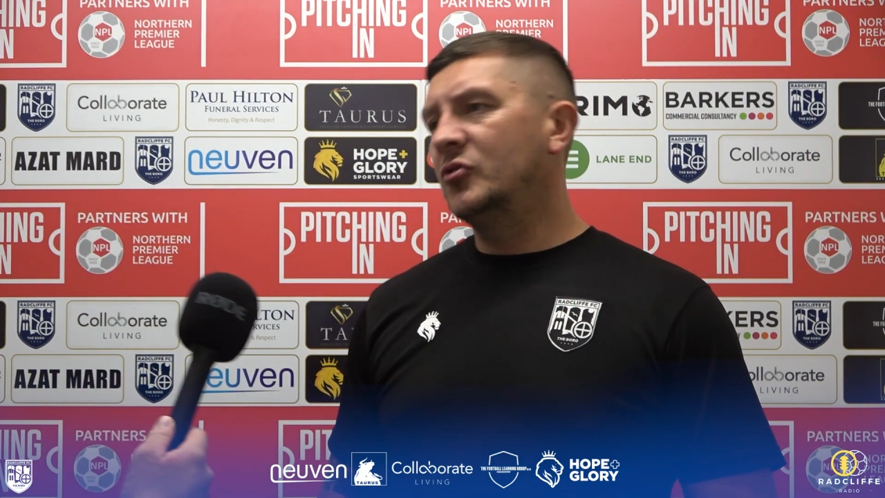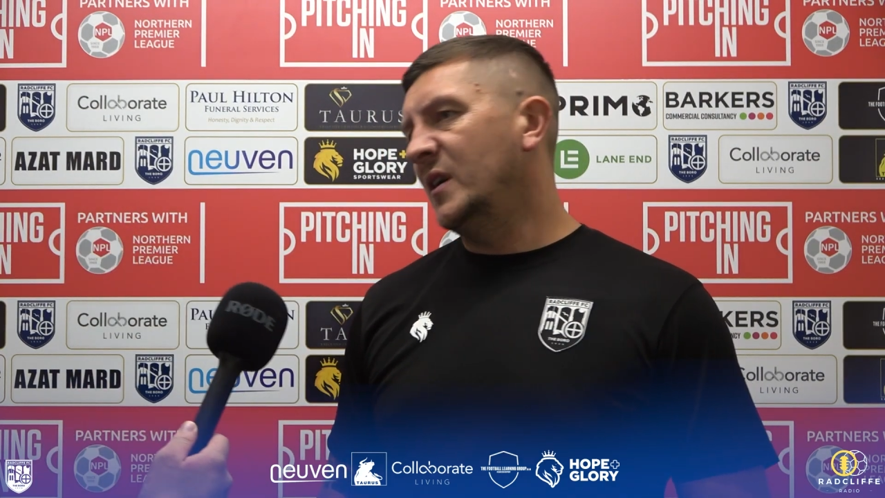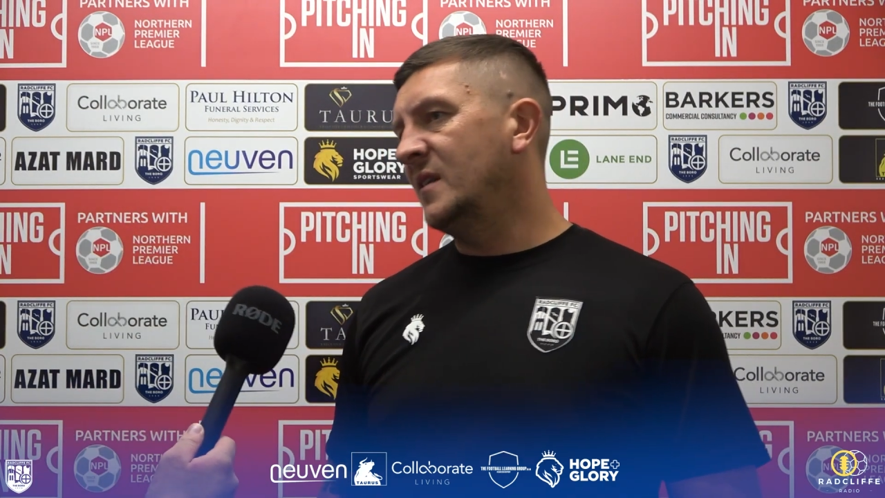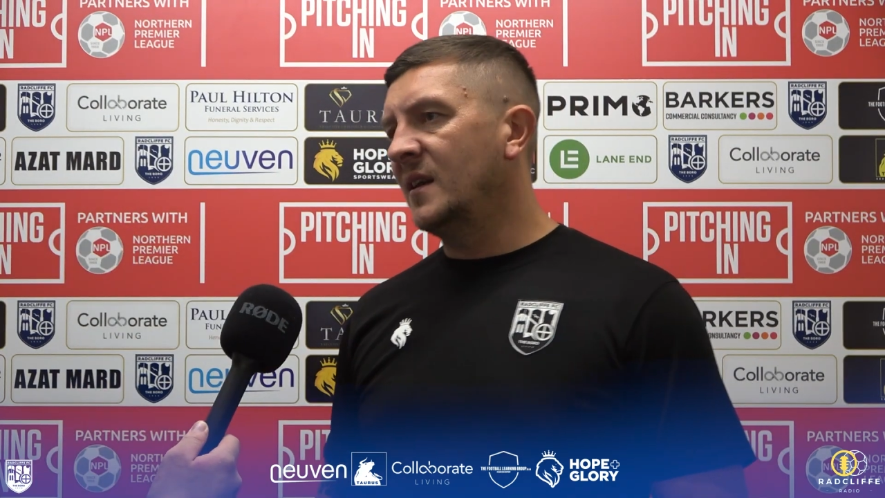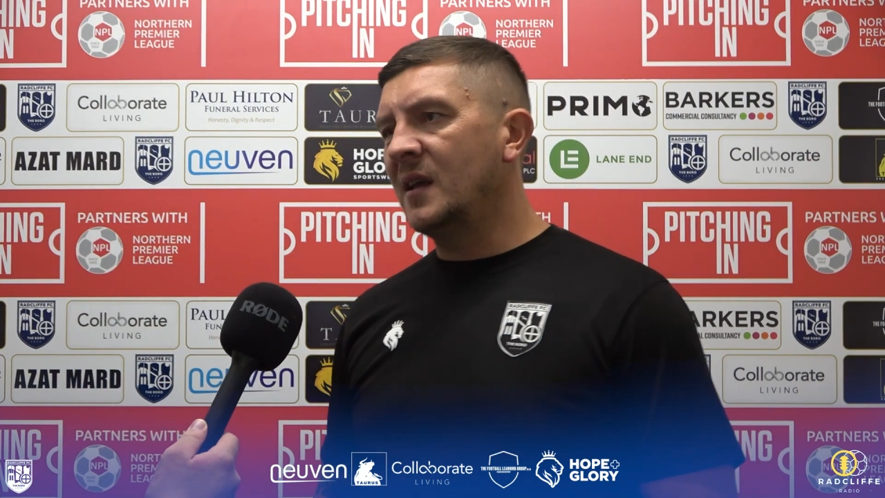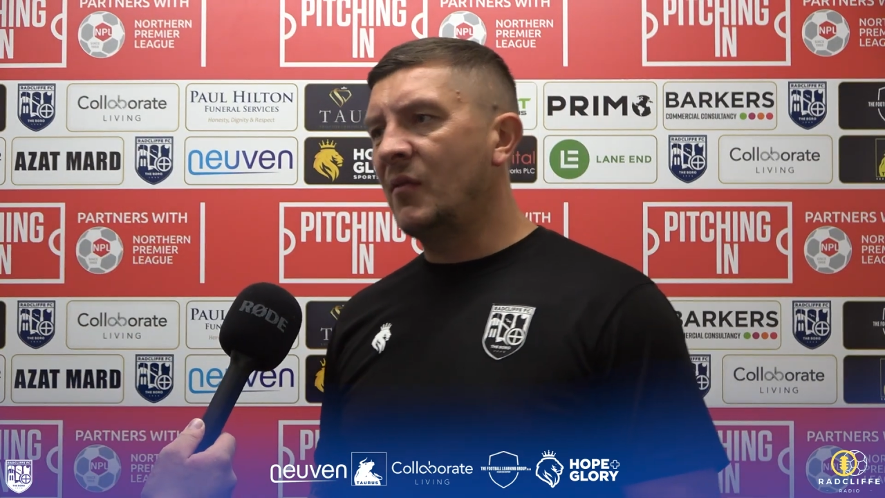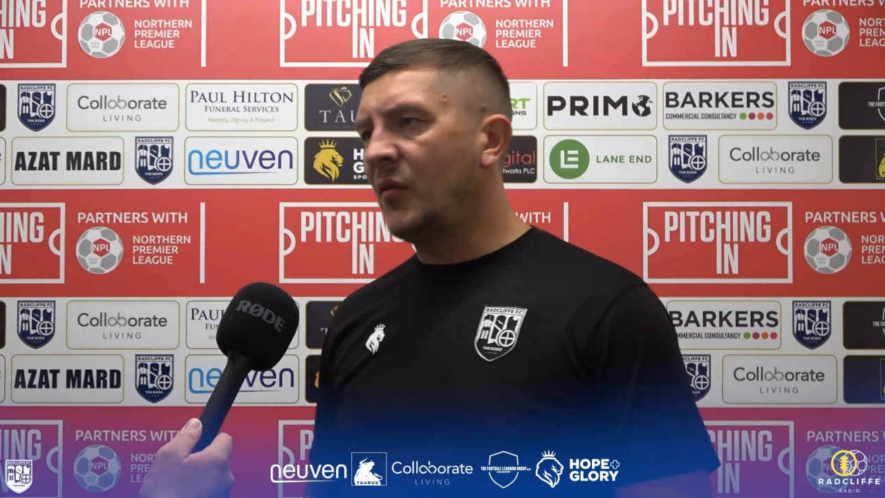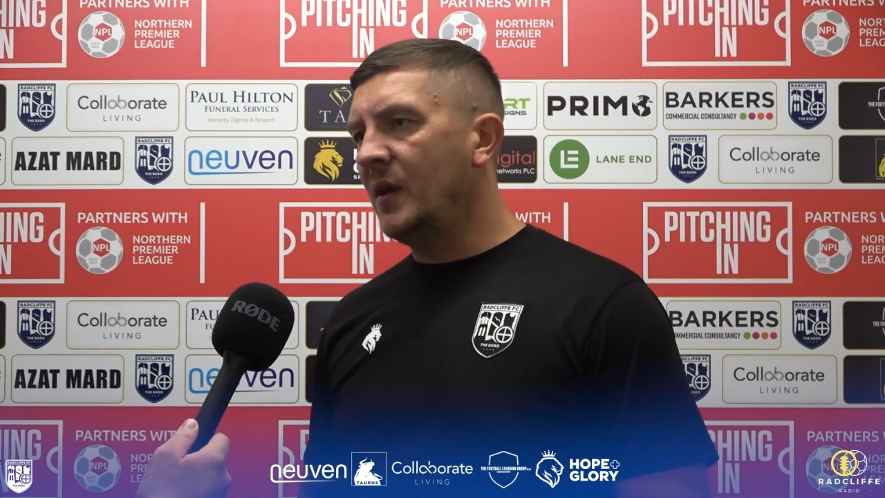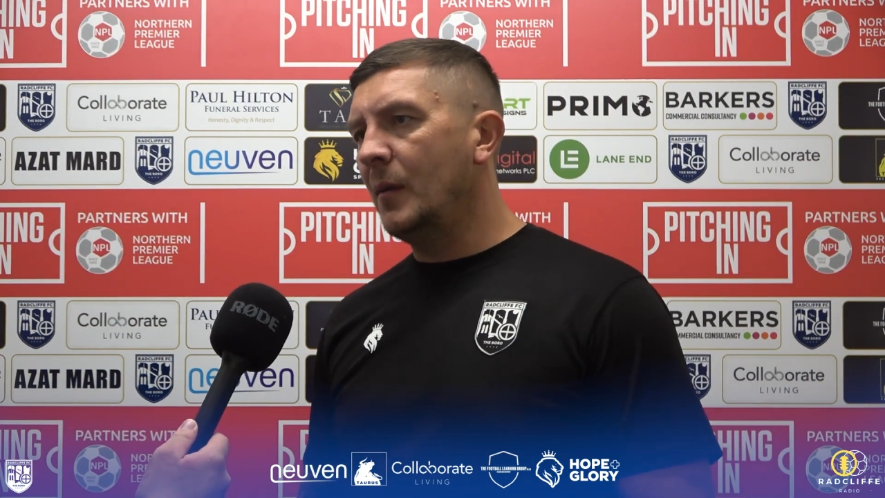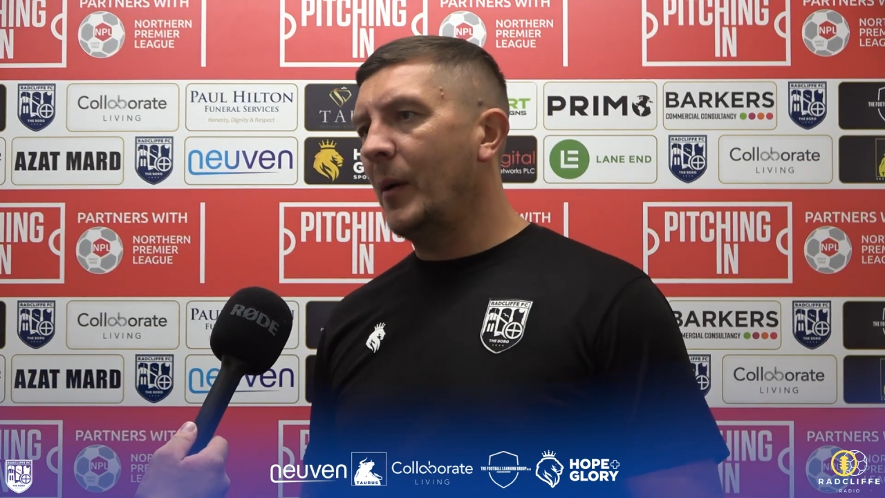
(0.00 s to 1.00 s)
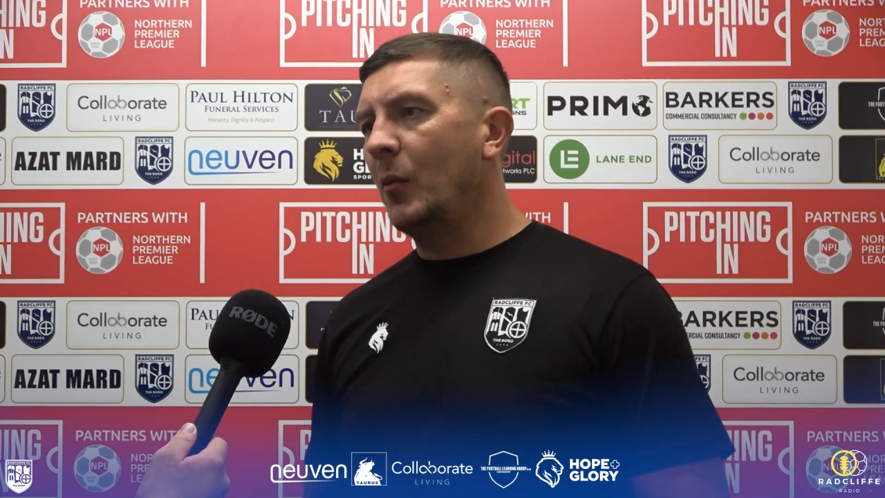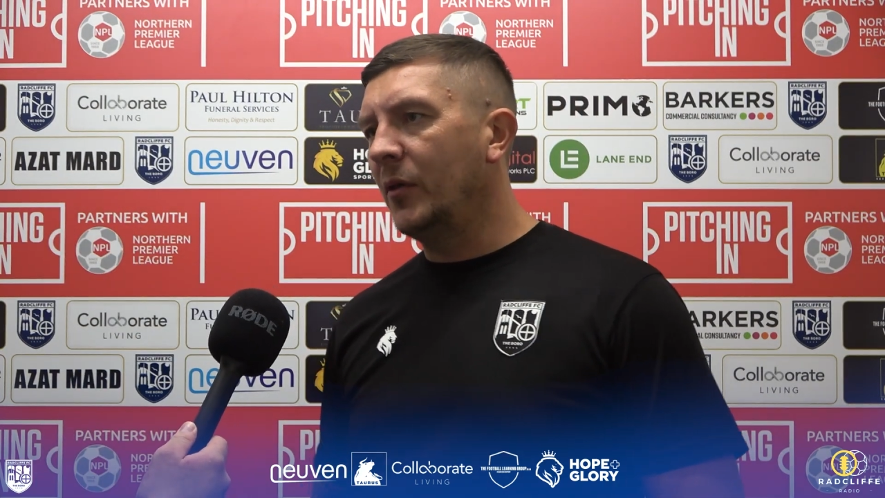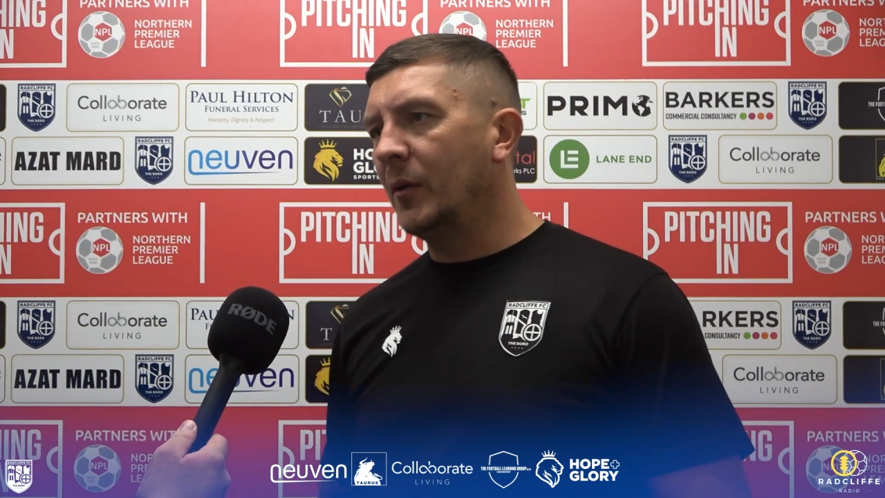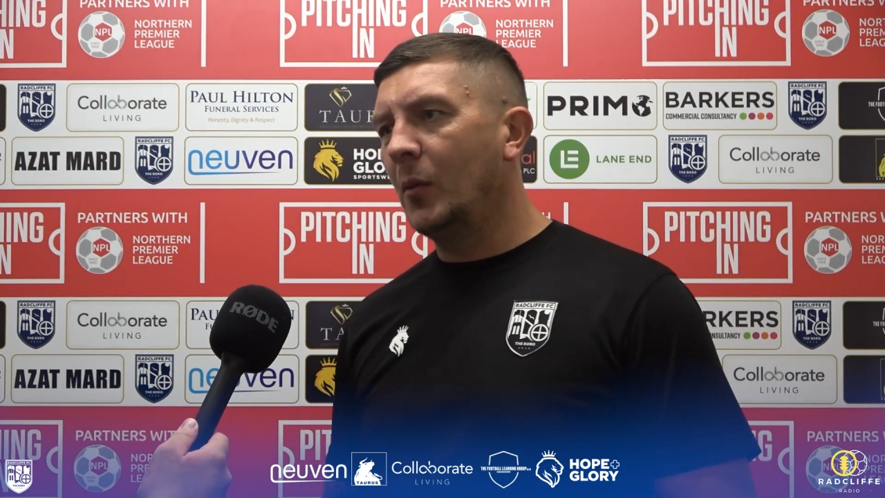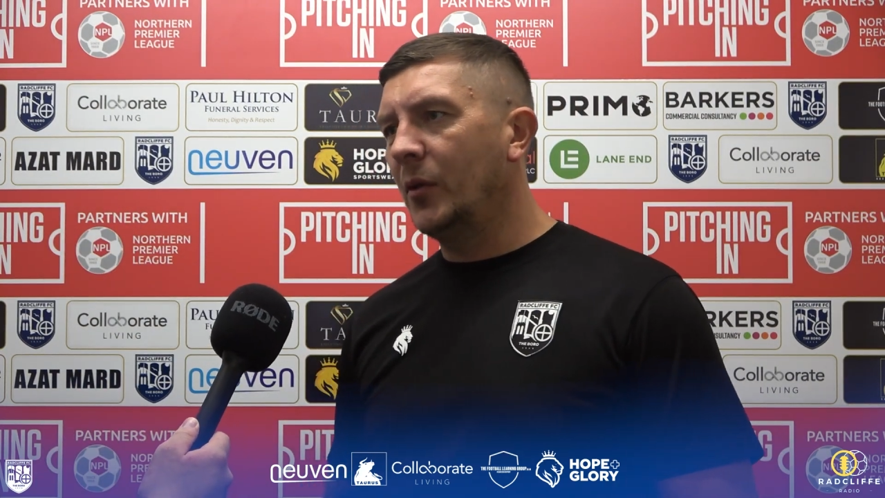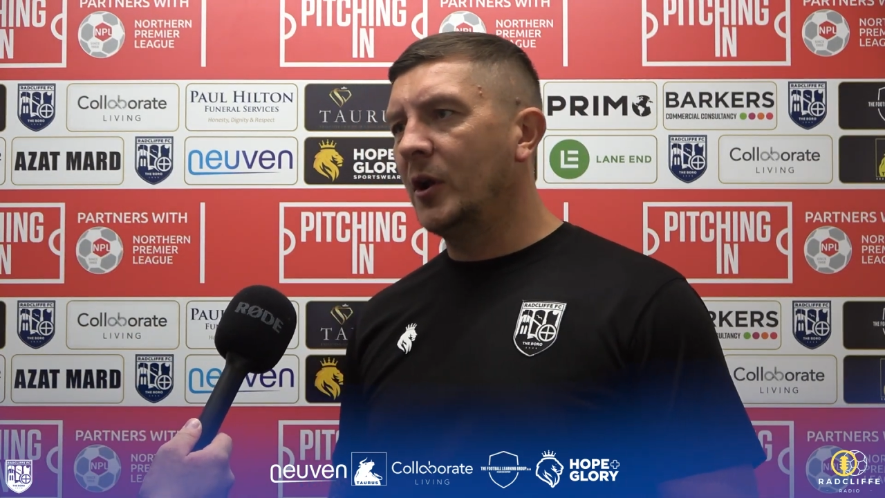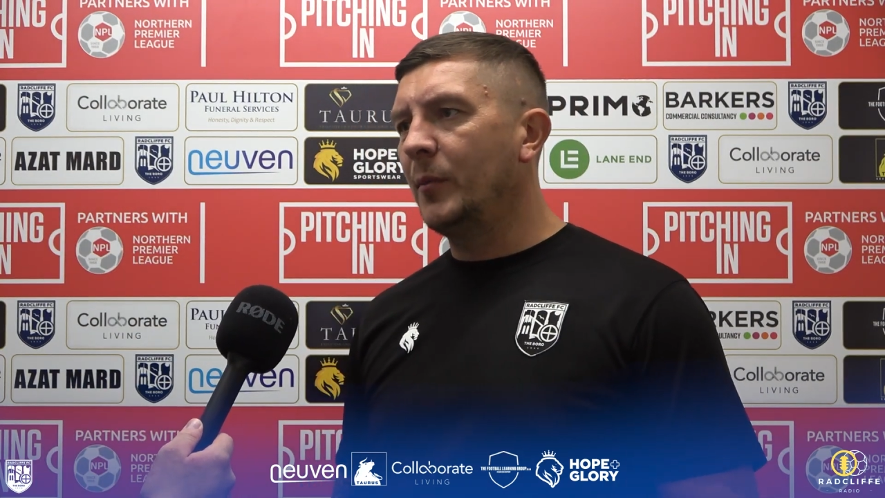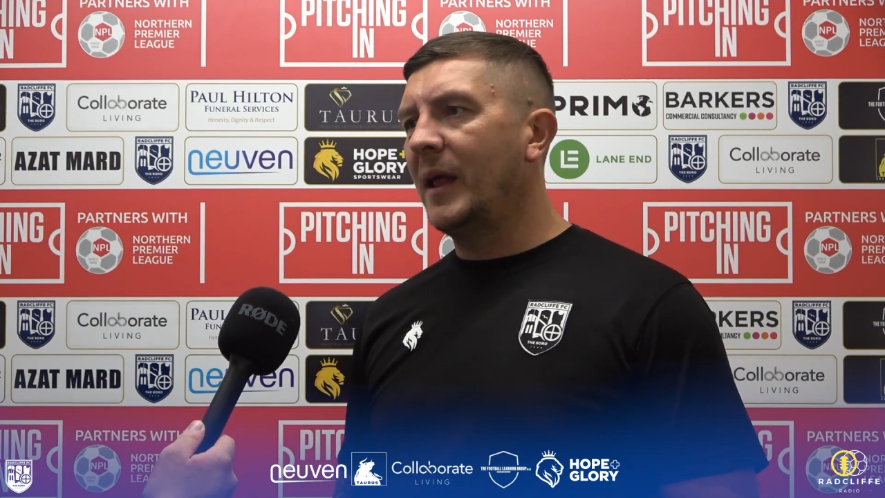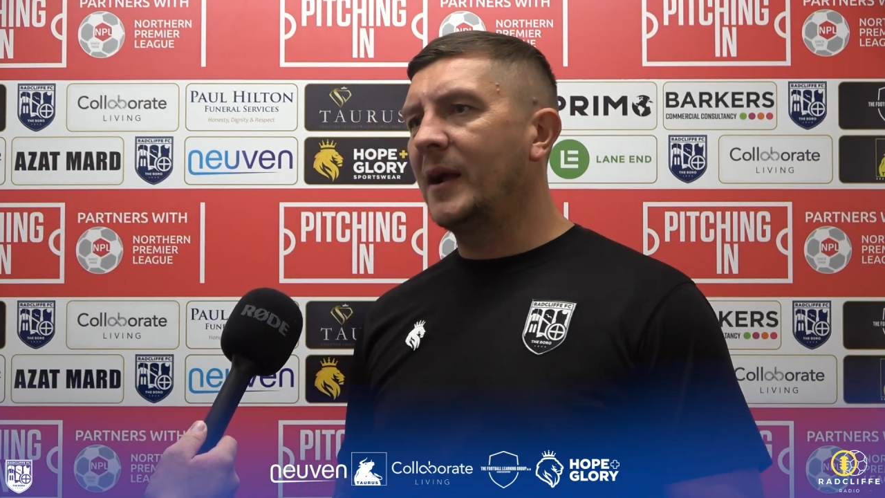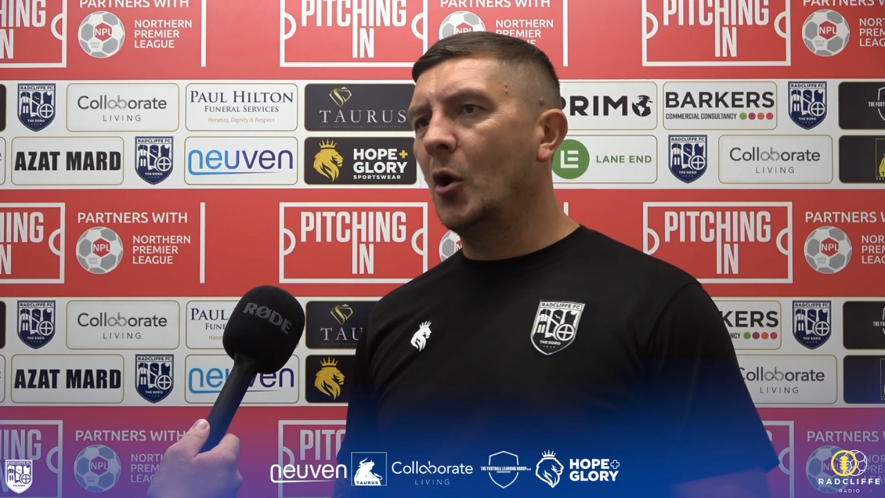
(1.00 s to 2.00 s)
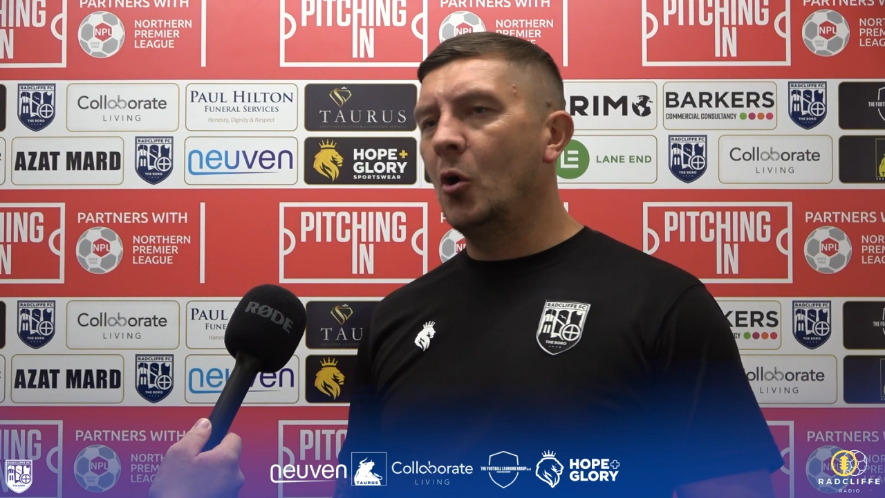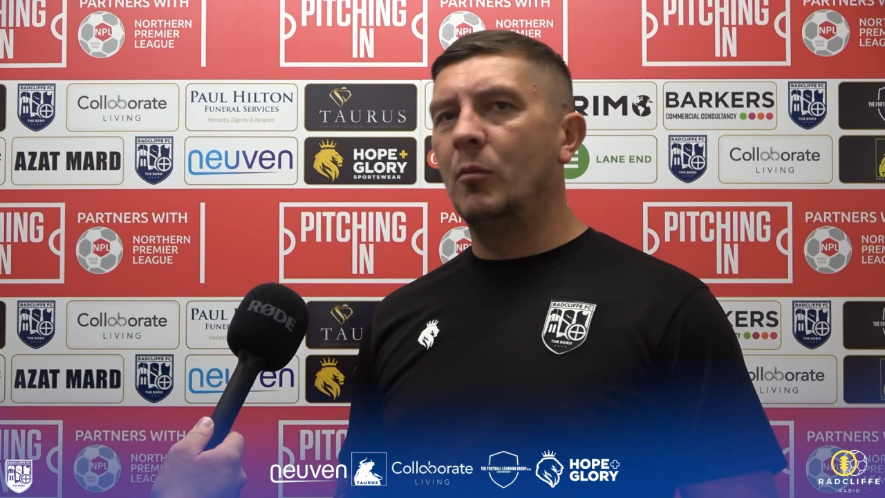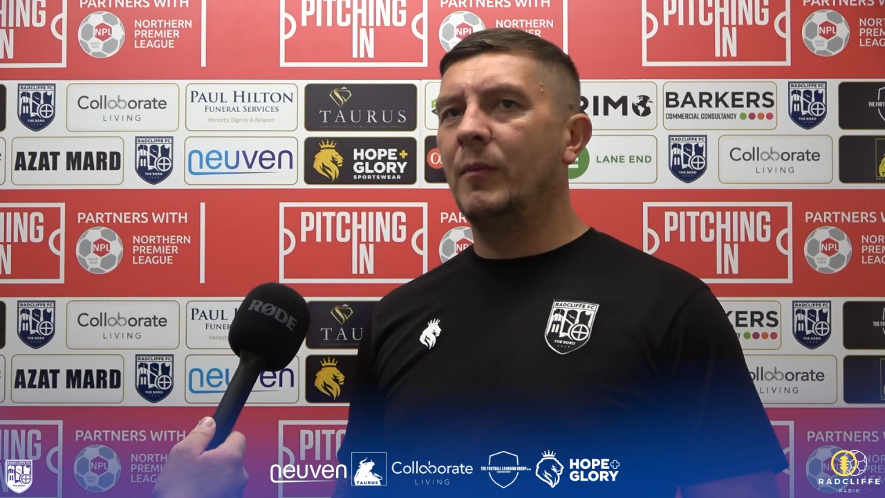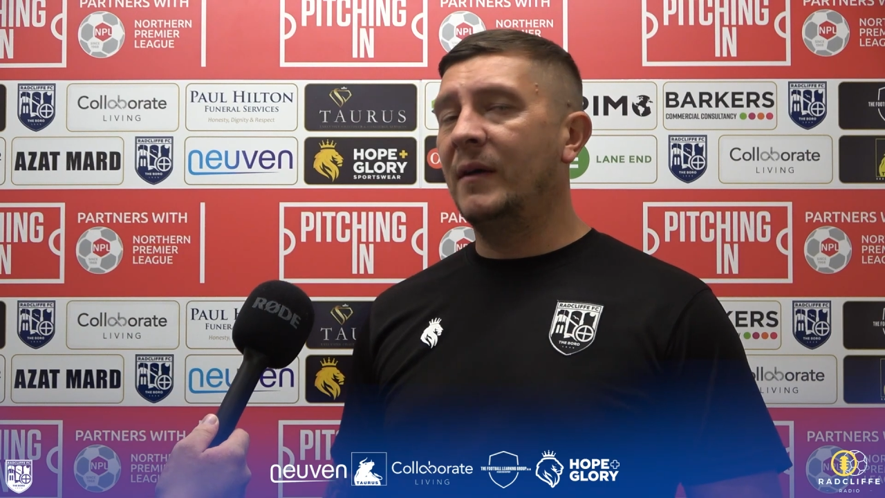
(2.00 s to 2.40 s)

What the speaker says: So it can tell you everything about what they're going to be like at home.